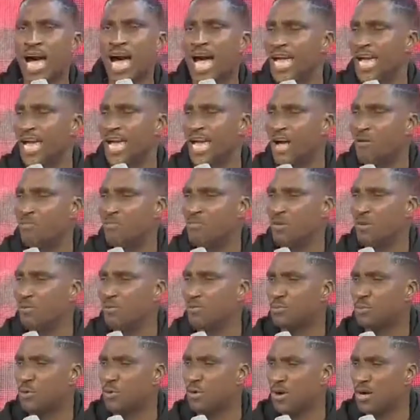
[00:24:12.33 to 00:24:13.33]
I can't be
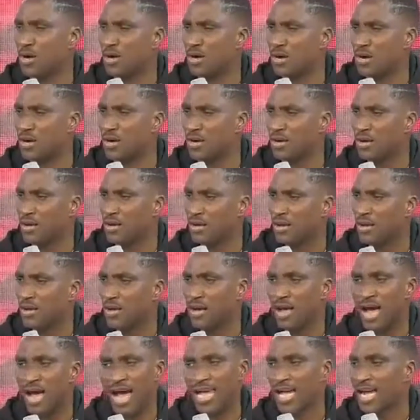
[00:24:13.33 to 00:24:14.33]
broke.
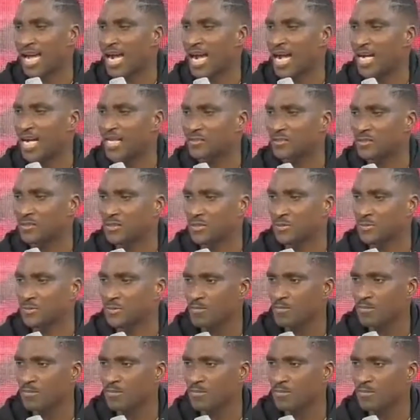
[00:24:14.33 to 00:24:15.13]
I can't.